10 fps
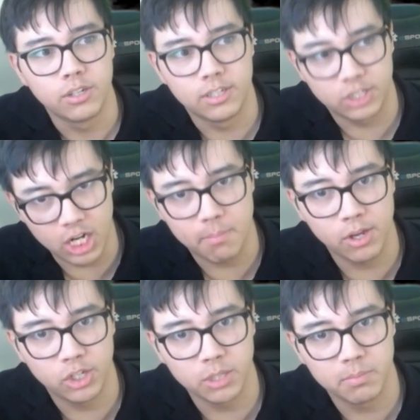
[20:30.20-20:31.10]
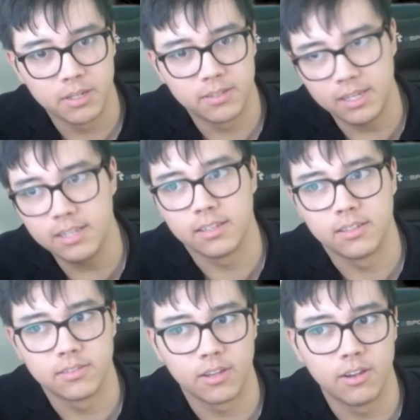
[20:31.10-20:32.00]
championship season.
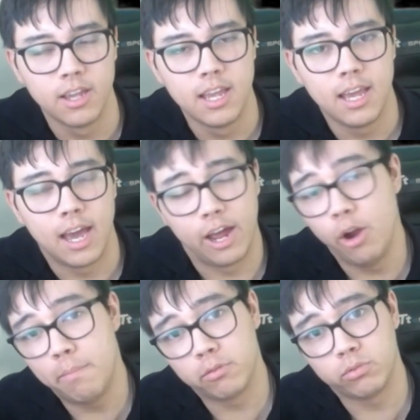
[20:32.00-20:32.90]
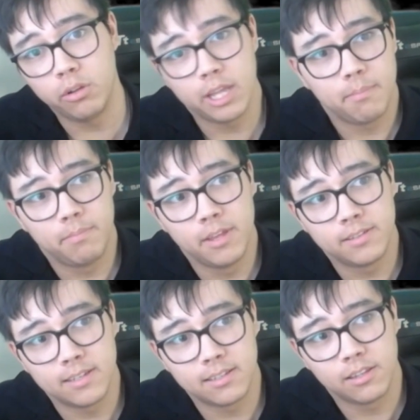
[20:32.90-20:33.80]
So I hope as well that this
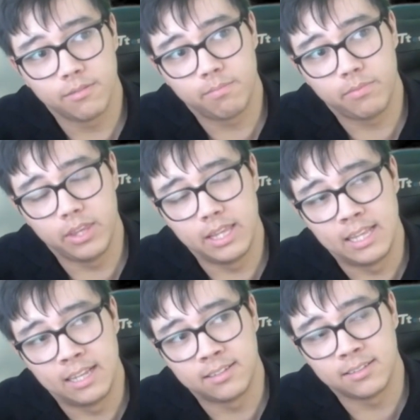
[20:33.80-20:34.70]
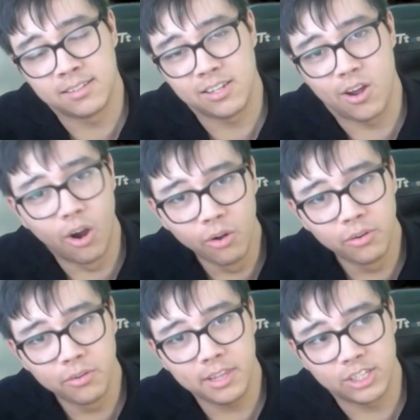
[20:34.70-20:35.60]
isn't the
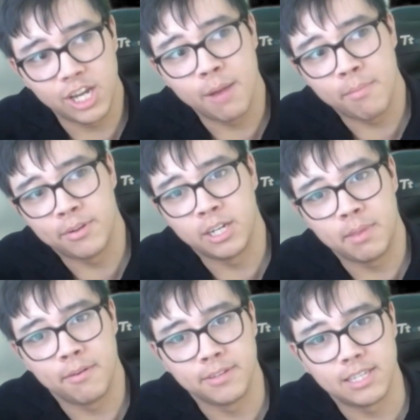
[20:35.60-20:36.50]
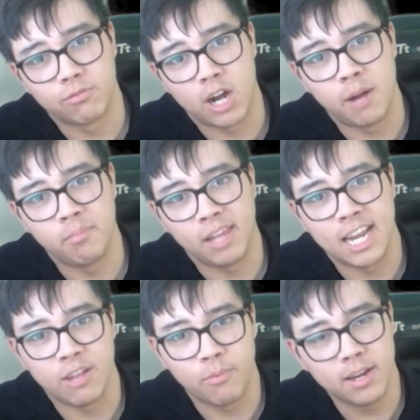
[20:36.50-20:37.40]
only championship that we'll see Ryan Blaney
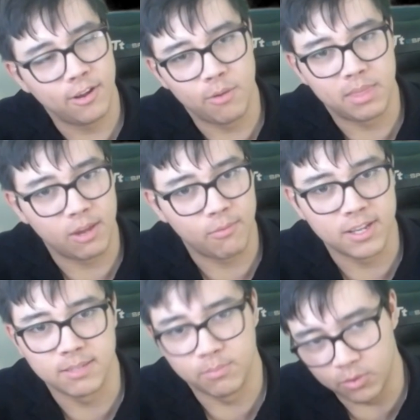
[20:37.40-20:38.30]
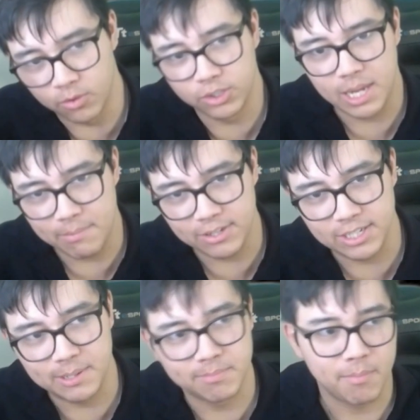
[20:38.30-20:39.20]
win. I hope they win more
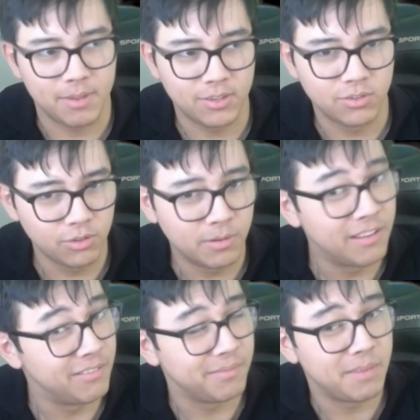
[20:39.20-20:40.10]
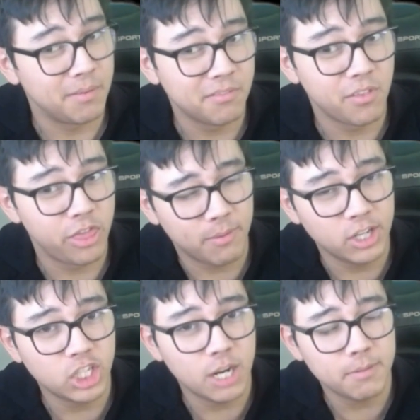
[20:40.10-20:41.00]
championships, maybe 2, maybe 3
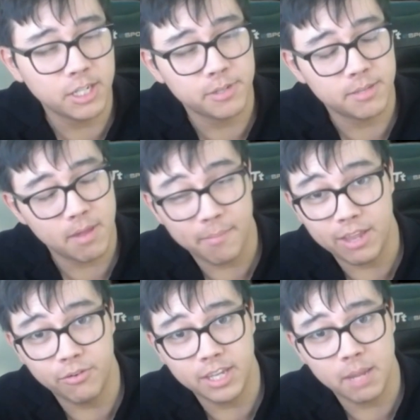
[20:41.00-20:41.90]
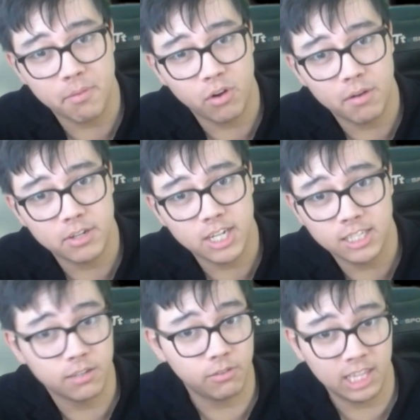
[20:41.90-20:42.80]
championships, maybe he will get before he retires.
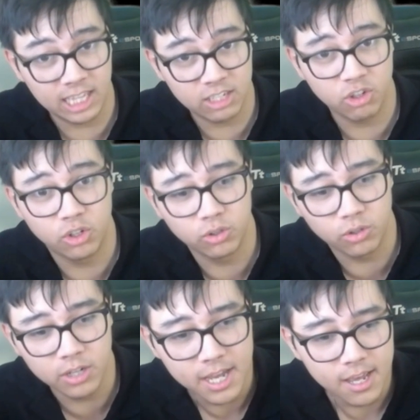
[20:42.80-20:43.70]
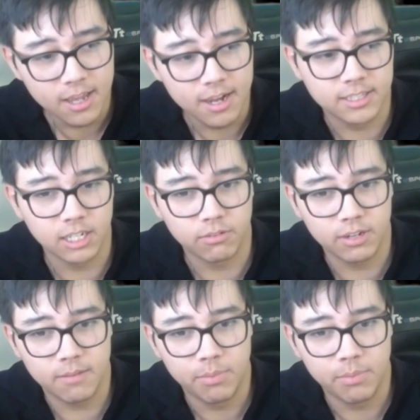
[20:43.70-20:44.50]
I'm not really too sure, considering